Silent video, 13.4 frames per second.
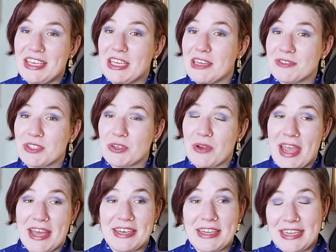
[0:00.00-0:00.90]
He gives her
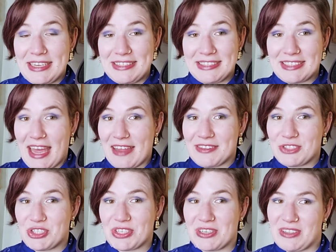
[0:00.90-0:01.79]
an
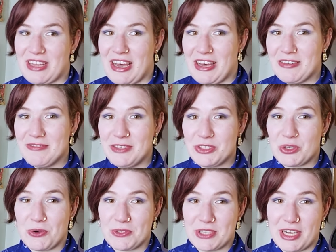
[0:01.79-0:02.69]
intelligent glove
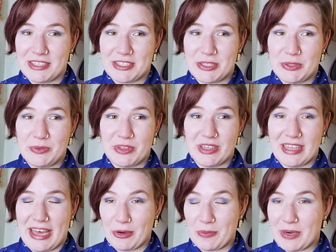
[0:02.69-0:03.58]
to hold on to the
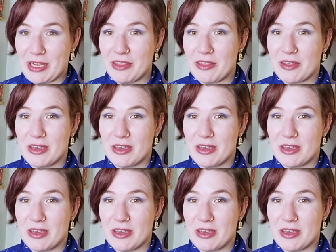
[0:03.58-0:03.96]
ladder with.